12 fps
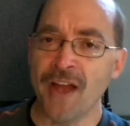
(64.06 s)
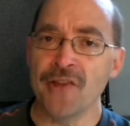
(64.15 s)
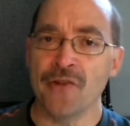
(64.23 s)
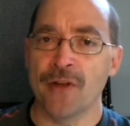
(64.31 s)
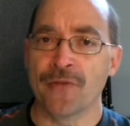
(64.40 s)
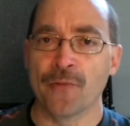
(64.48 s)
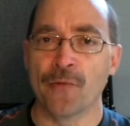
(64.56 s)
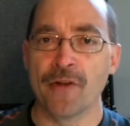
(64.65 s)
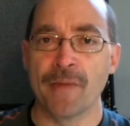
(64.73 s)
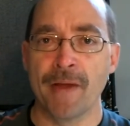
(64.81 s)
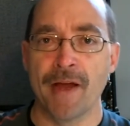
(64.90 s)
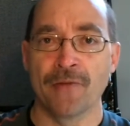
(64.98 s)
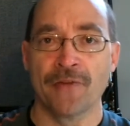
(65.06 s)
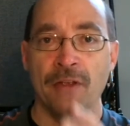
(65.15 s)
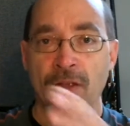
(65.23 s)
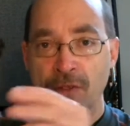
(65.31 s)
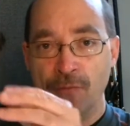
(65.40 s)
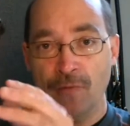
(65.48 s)
now you don't have to worry about,
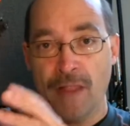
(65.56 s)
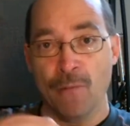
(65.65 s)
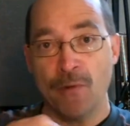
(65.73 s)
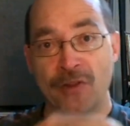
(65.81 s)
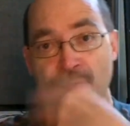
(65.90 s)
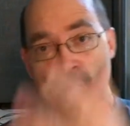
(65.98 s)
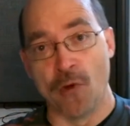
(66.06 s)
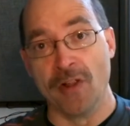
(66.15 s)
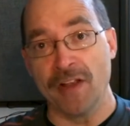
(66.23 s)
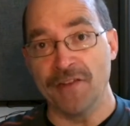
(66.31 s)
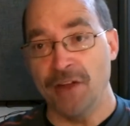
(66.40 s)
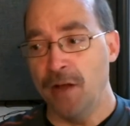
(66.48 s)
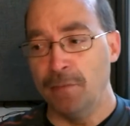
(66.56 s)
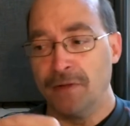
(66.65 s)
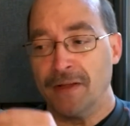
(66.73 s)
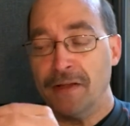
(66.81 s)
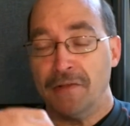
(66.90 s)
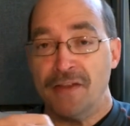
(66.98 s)
like when it's rolling and
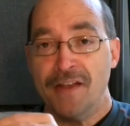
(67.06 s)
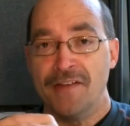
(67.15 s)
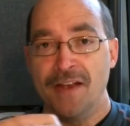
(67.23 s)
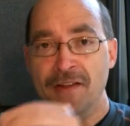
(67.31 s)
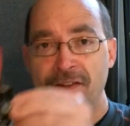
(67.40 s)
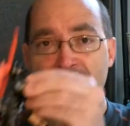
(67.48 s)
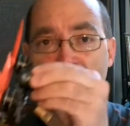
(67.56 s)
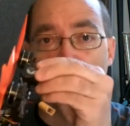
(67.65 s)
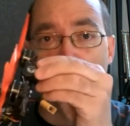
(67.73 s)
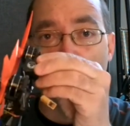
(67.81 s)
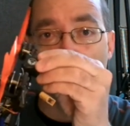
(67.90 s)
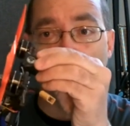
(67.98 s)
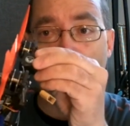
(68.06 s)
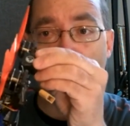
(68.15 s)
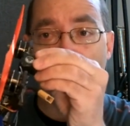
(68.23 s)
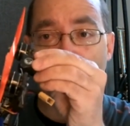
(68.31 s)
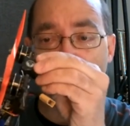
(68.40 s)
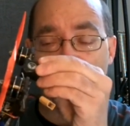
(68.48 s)
tumbling, the antenna doesn't
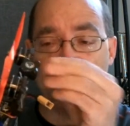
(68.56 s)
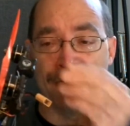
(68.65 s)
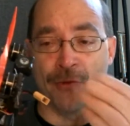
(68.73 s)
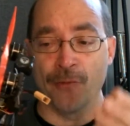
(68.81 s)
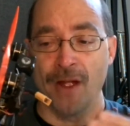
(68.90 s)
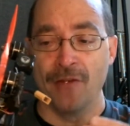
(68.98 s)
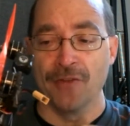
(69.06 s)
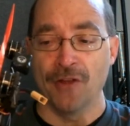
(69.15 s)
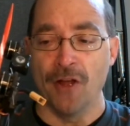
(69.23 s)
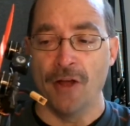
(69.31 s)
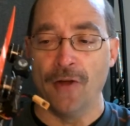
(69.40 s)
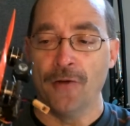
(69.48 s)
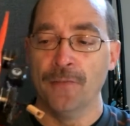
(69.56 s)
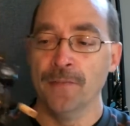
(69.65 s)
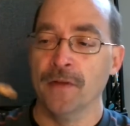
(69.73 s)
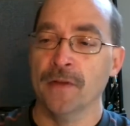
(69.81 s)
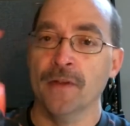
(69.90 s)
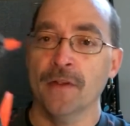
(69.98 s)
have to hit the ground at all.
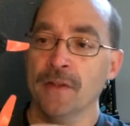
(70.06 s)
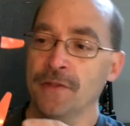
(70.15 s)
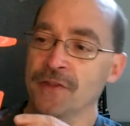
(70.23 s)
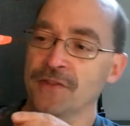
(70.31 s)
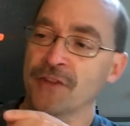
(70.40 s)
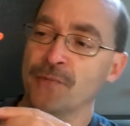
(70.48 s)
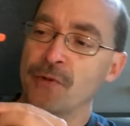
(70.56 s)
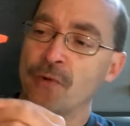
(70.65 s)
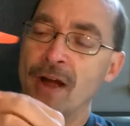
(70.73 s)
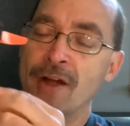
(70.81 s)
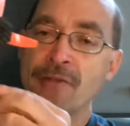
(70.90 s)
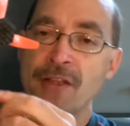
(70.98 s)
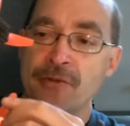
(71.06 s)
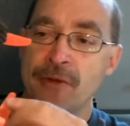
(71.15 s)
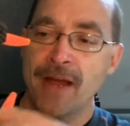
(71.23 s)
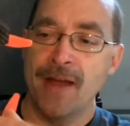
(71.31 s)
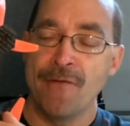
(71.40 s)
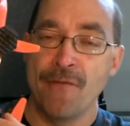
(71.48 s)
This does require that you
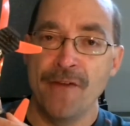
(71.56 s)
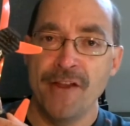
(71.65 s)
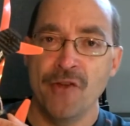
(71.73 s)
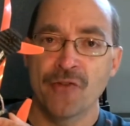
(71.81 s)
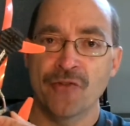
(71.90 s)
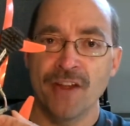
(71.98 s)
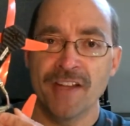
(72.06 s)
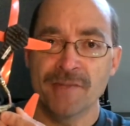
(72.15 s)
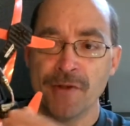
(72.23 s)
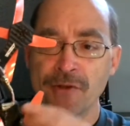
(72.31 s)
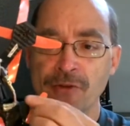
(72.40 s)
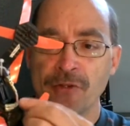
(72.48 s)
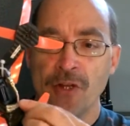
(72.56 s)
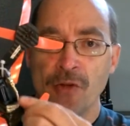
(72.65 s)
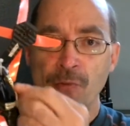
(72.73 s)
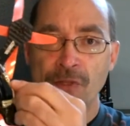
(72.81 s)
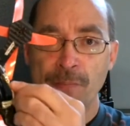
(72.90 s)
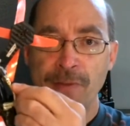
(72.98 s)
have a video transmitter
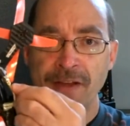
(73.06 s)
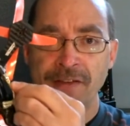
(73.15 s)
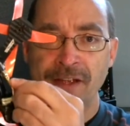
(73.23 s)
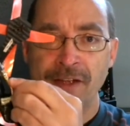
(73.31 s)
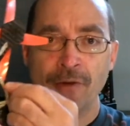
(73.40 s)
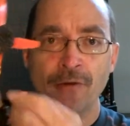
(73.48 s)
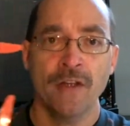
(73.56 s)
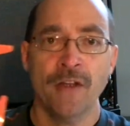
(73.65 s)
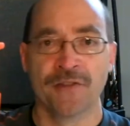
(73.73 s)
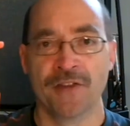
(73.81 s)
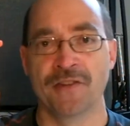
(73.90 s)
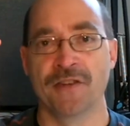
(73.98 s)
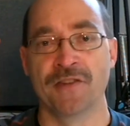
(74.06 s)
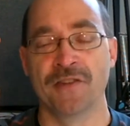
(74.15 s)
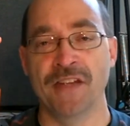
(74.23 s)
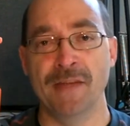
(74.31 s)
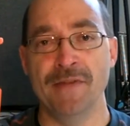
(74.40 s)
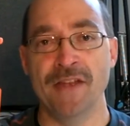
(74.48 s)
with a pigtail, such as the
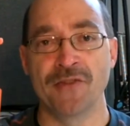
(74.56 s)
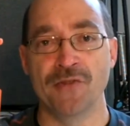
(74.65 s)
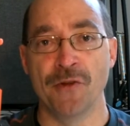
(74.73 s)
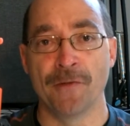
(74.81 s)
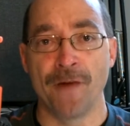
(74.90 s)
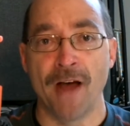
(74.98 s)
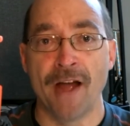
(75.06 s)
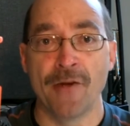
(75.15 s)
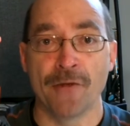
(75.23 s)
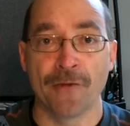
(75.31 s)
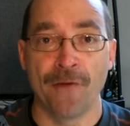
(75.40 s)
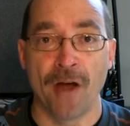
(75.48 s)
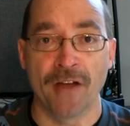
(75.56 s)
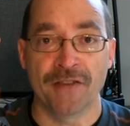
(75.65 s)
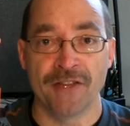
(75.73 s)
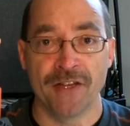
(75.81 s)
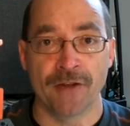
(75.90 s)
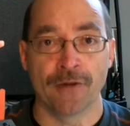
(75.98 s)
TBS Unify or the
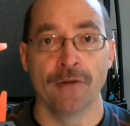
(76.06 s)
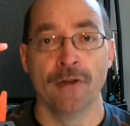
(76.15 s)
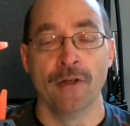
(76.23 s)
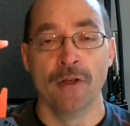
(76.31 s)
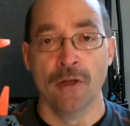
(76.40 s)
Fox Ear,